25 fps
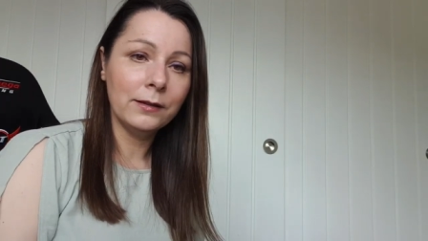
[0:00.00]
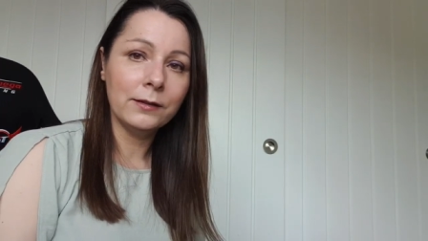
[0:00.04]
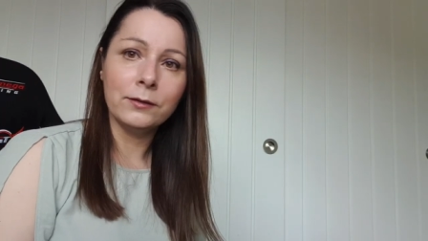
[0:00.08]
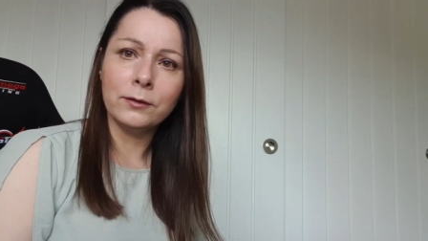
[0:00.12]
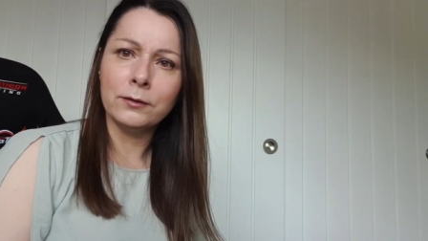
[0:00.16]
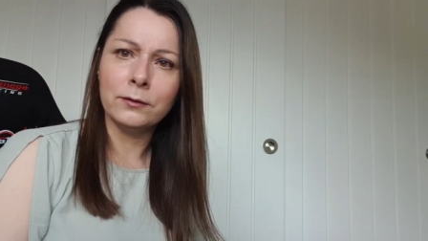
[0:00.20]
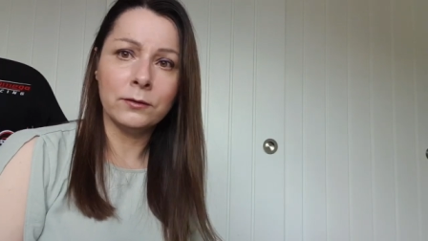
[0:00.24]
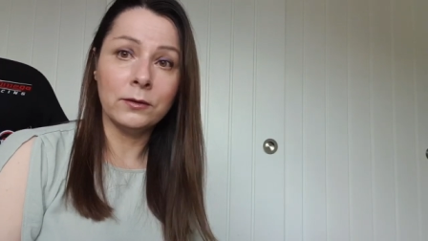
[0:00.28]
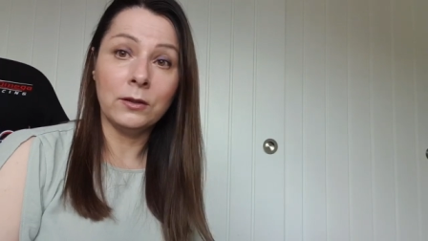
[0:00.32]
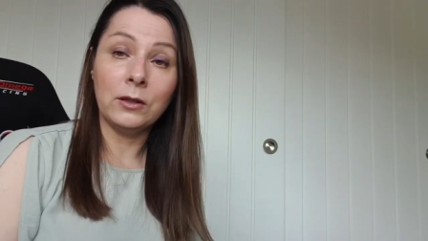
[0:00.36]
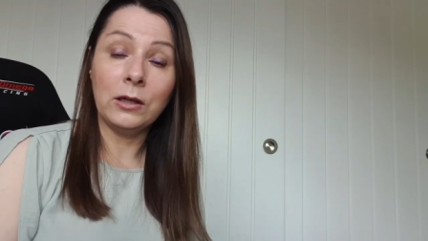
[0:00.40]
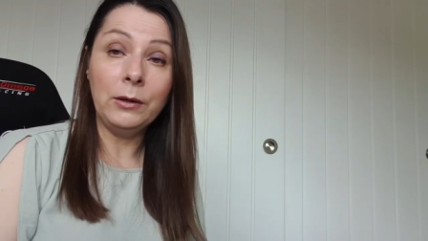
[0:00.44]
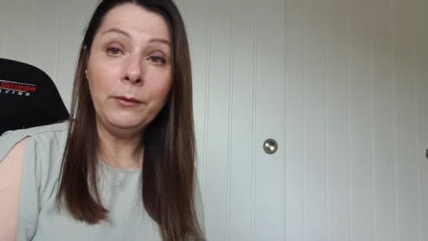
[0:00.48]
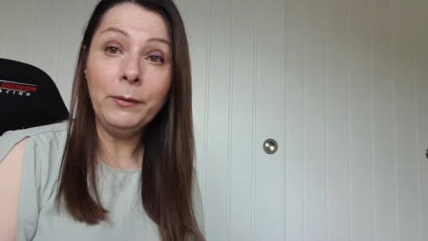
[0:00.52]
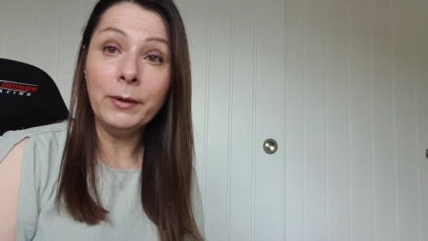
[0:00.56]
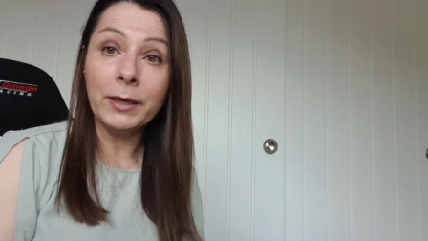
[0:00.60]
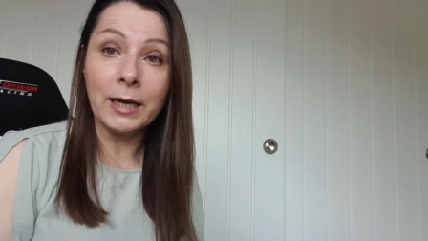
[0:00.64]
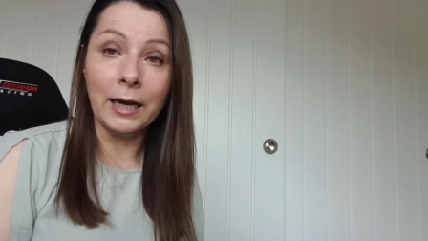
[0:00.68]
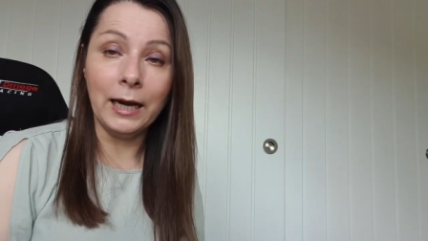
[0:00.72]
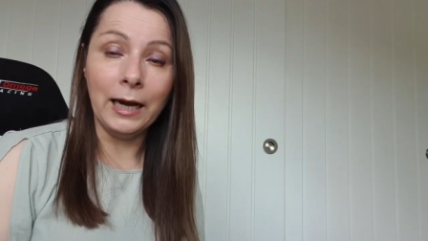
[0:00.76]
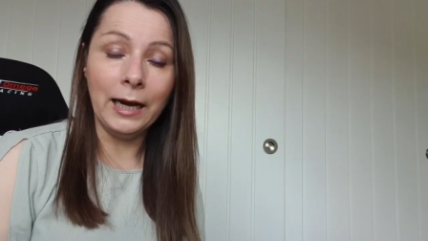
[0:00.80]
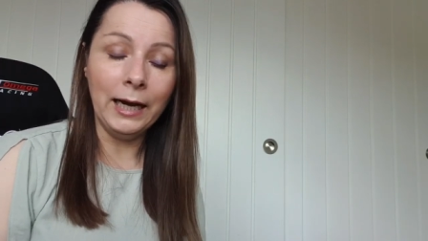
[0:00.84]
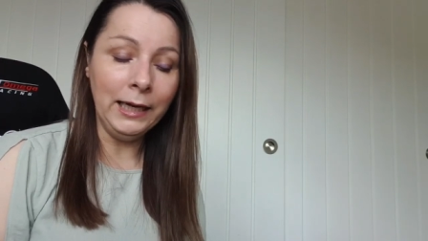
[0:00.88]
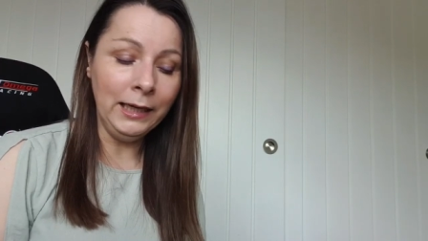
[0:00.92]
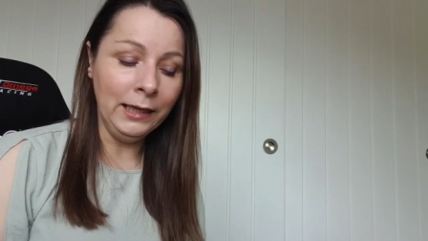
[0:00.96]
So I was like, oh,
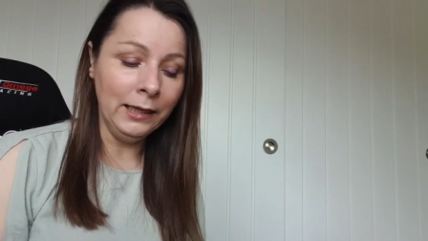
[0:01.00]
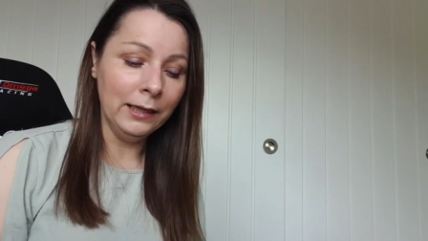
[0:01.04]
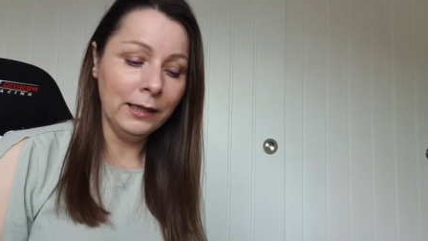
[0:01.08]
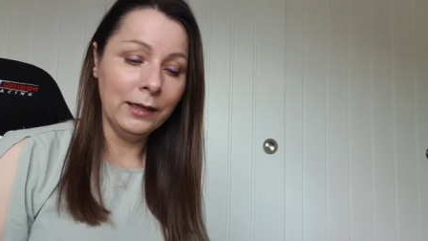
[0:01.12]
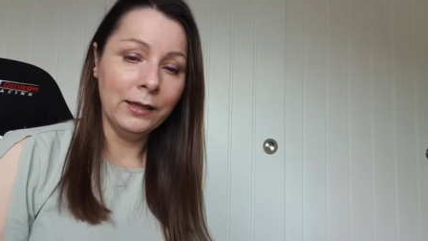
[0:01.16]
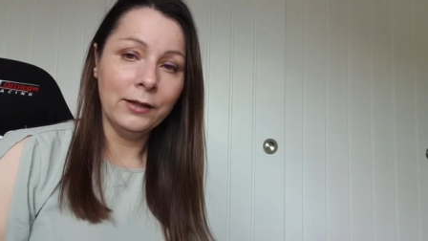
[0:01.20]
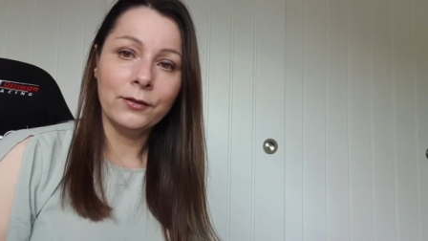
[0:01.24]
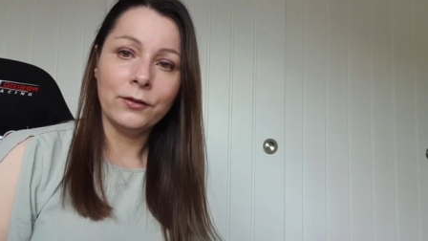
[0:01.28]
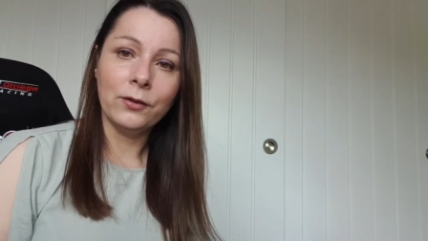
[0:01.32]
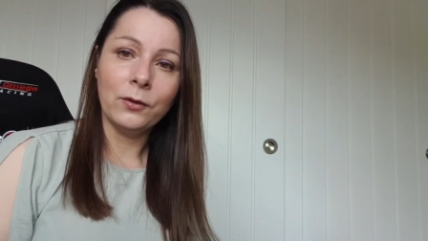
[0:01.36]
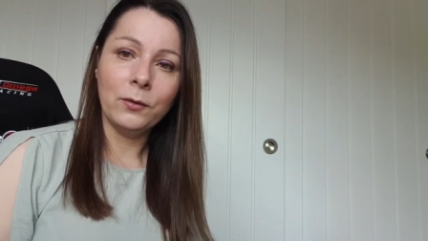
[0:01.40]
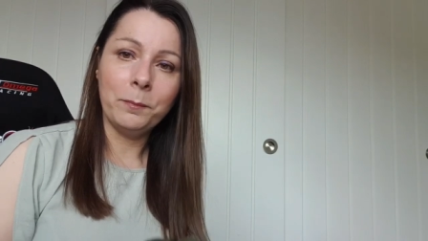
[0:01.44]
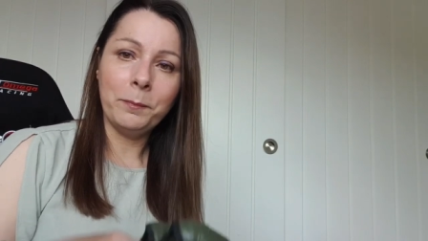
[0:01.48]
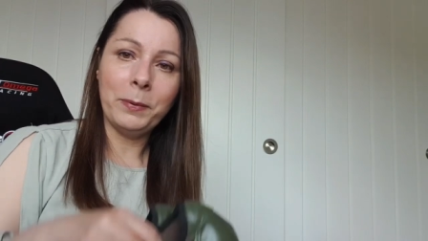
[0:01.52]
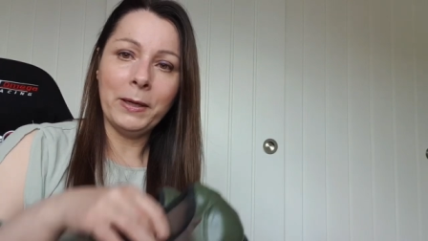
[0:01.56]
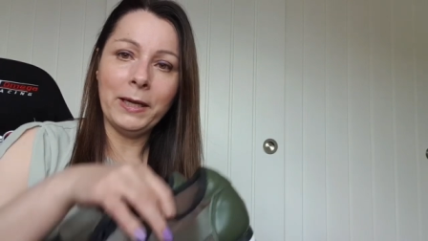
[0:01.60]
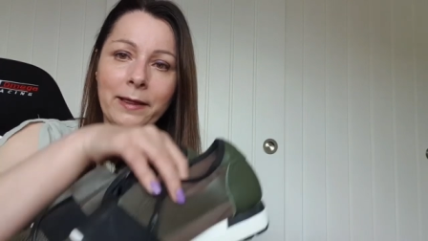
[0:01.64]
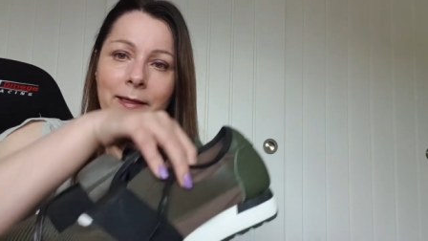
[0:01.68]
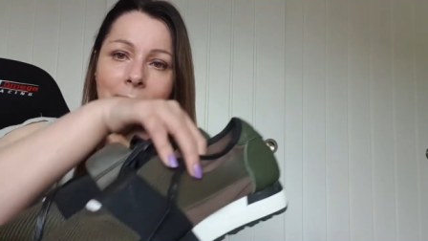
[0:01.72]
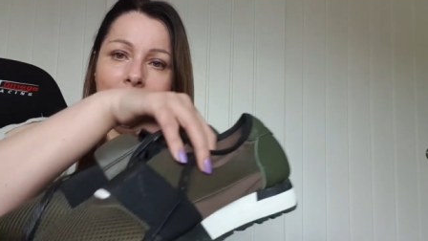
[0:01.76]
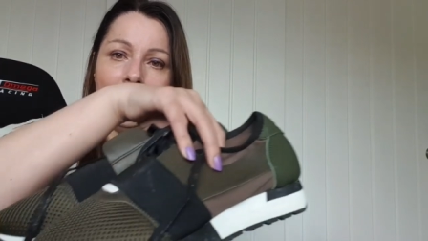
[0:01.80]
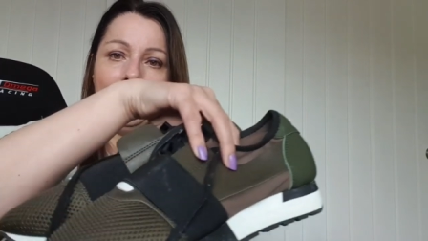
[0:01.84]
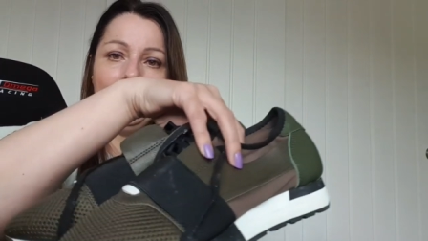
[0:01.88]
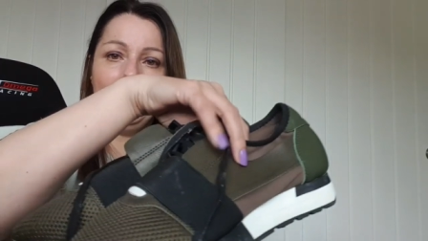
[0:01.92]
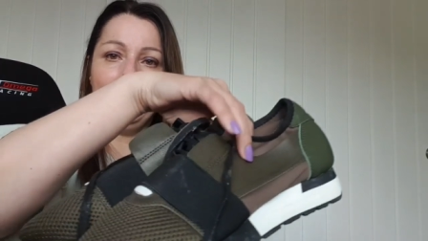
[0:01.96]
okay. So I
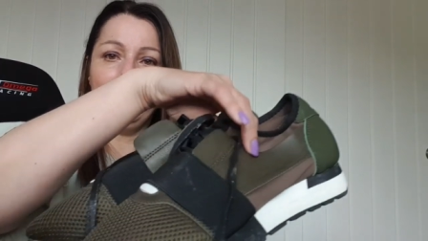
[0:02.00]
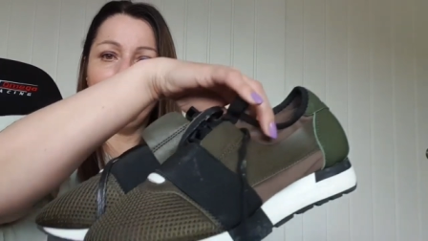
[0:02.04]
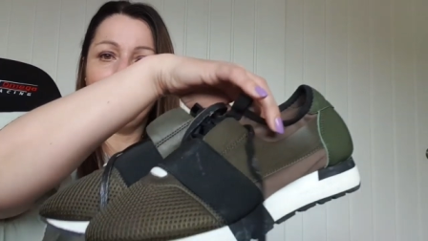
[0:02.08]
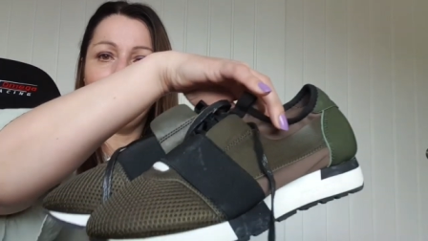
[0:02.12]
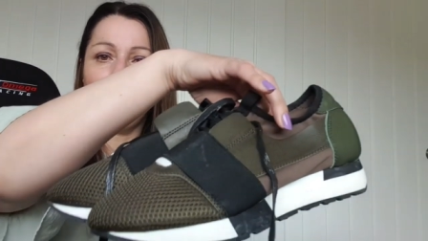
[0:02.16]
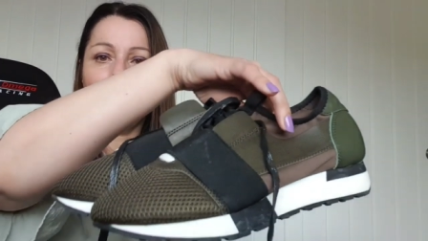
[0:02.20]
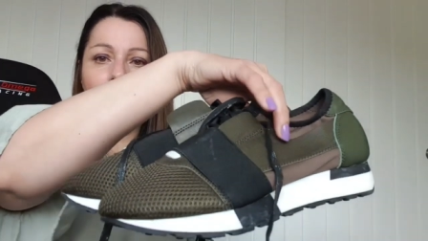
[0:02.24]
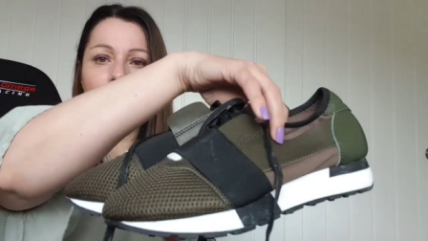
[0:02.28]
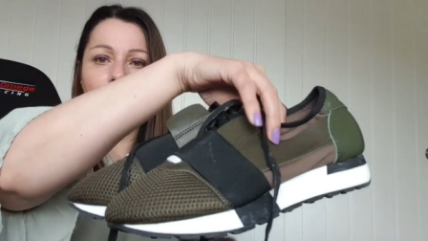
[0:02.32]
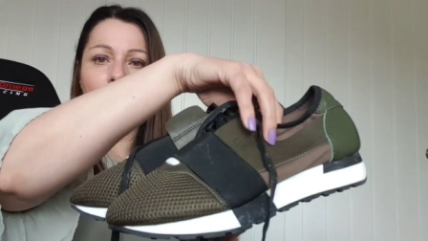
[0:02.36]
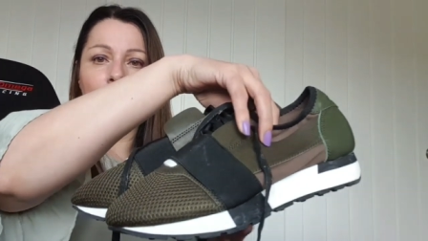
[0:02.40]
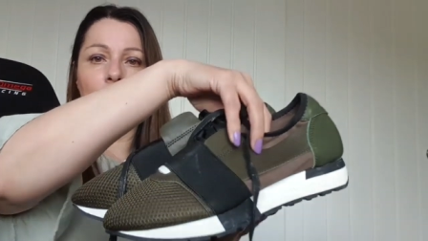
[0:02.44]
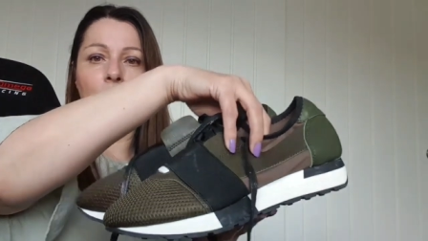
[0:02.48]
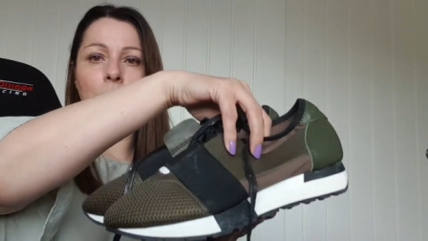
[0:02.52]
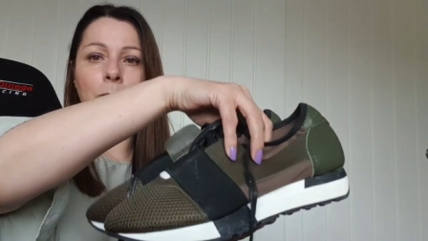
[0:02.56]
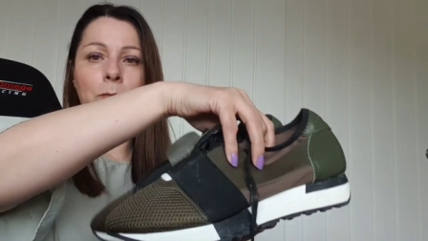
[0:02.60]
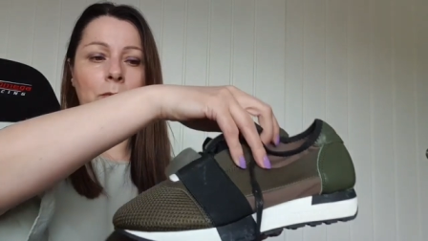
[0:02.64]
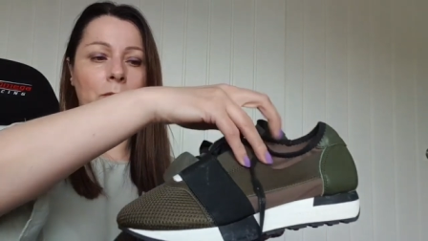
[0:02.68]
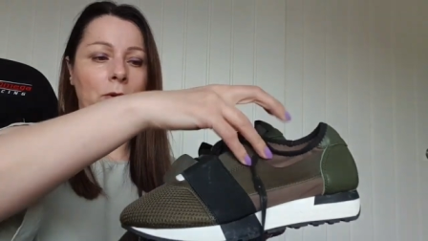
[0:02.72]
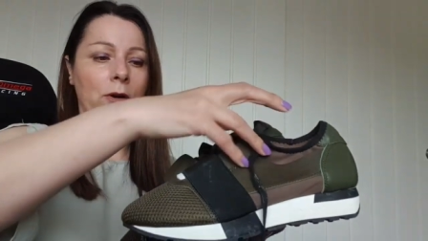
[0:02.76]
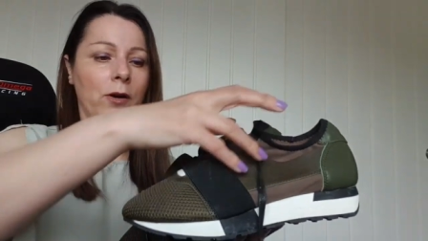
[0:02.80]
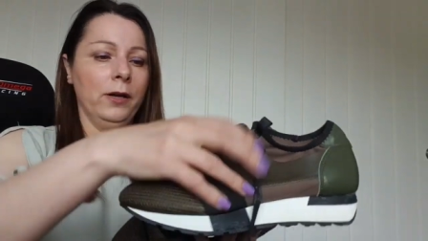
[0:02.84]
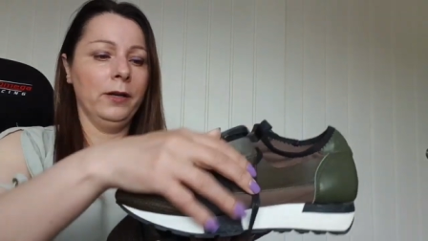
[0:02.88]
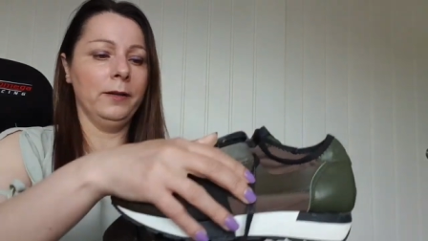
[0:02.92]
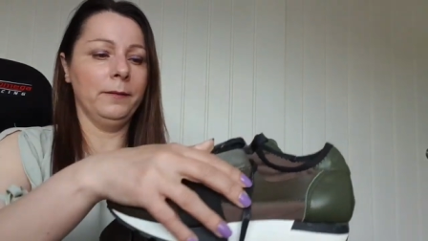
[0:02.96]
picked these shoes up,
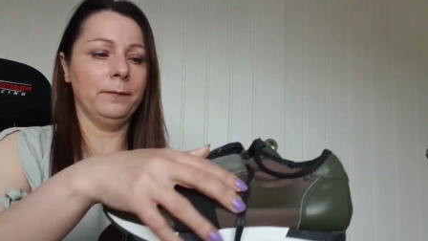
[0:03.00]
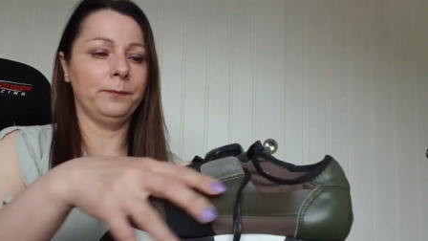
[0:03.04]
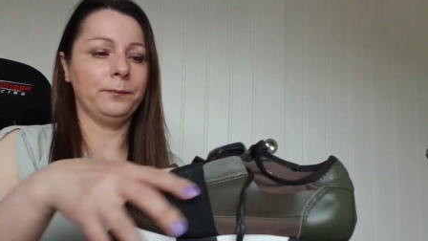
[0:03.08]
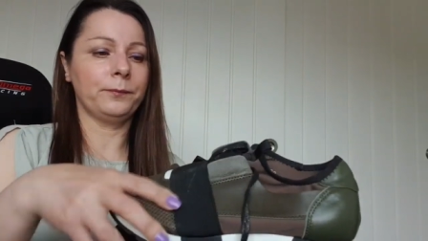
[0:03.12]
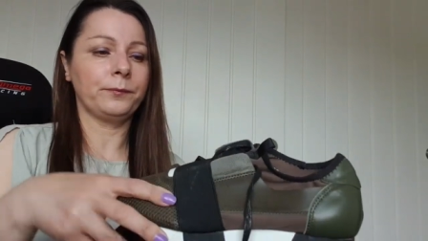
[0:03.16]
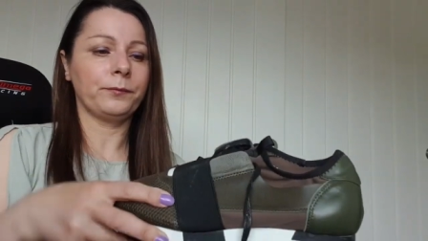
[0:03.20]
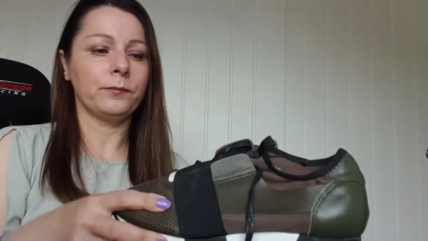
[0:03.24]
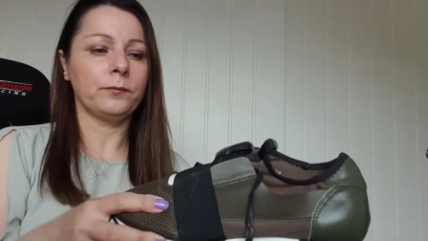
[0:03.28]
right?